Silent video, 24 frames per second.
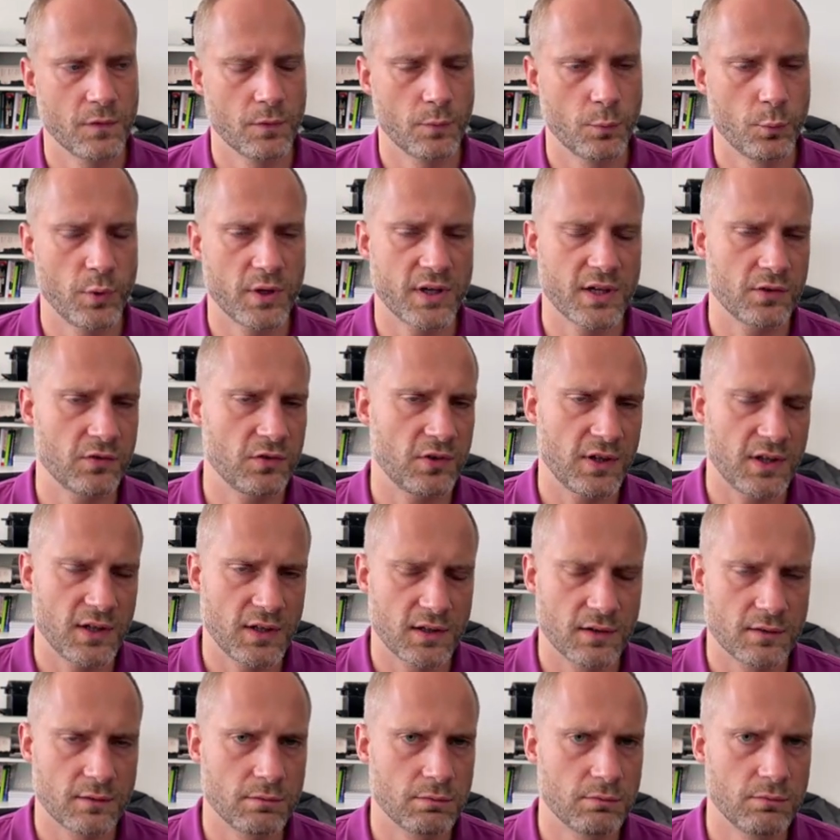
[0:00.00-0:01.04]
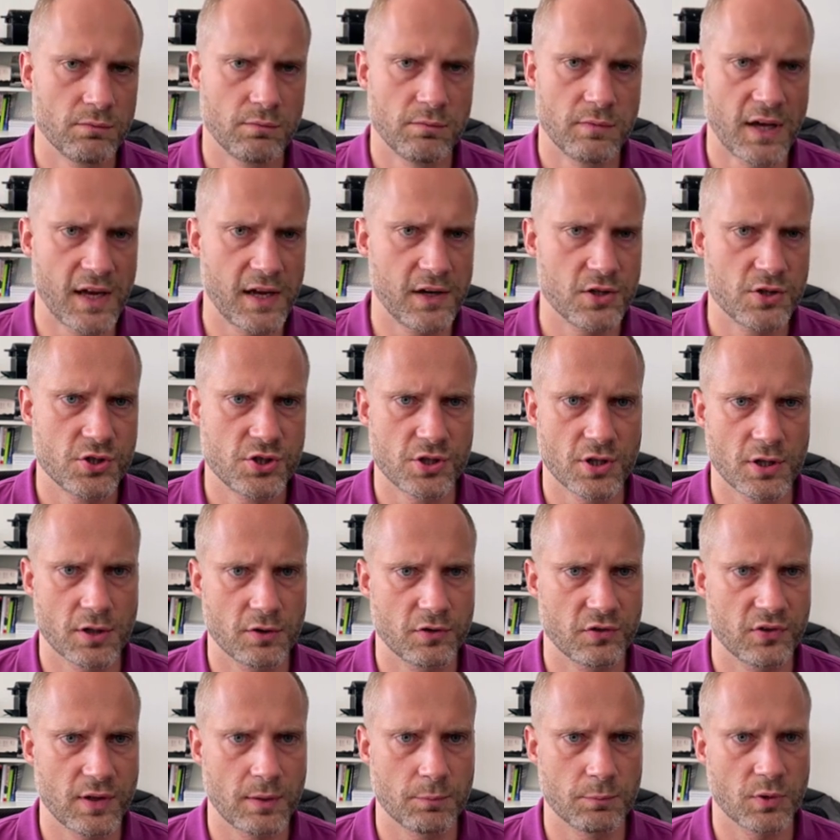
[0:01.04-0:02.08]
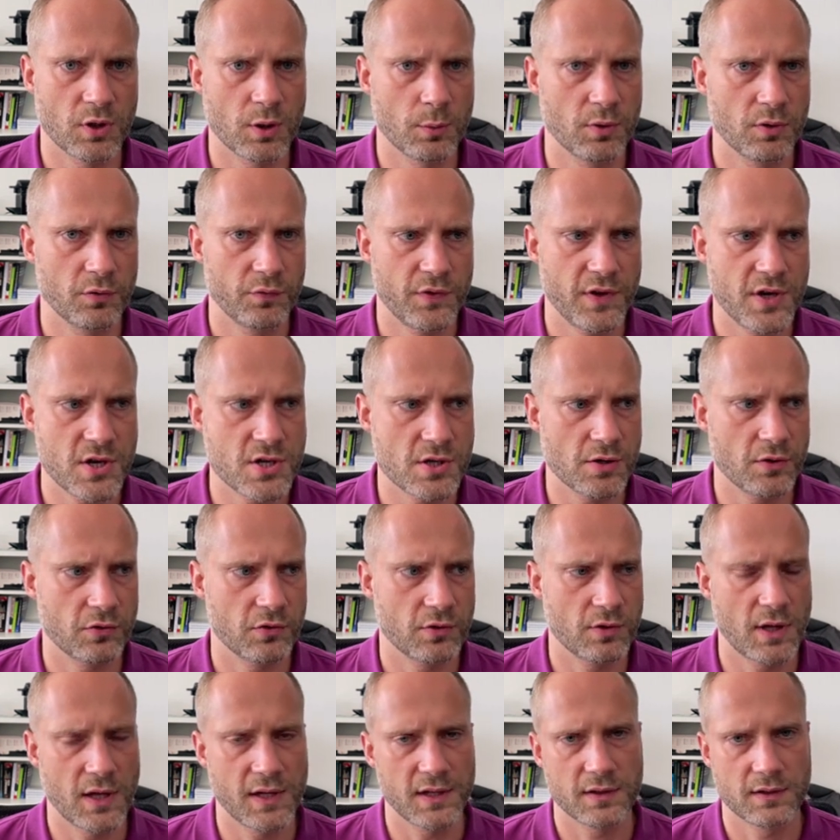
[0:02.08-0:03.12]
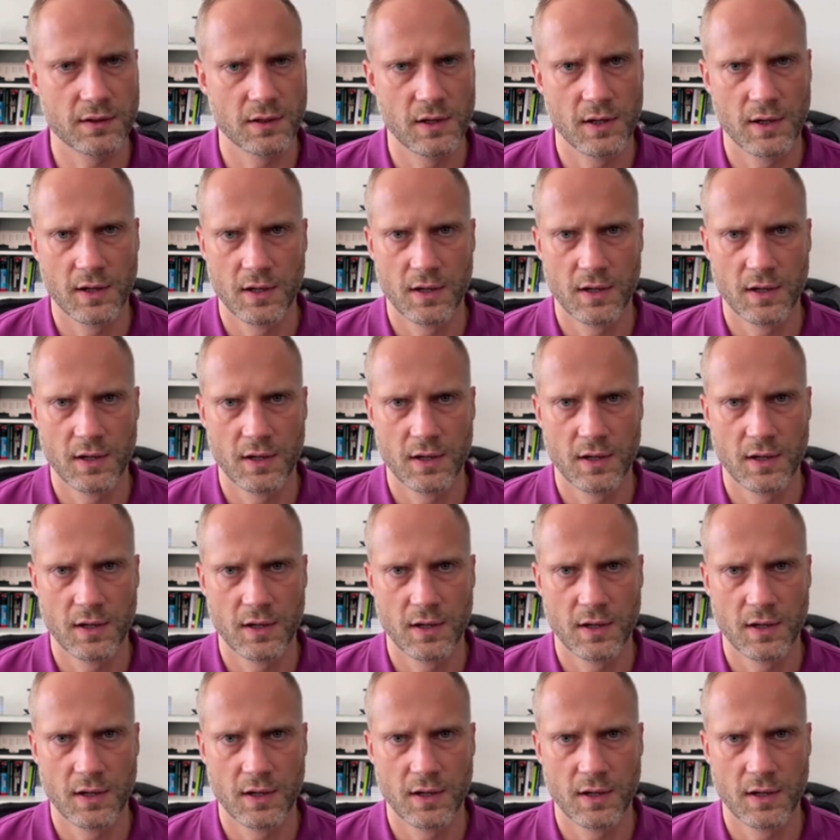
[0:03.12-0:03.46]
we can see that they share some common features, like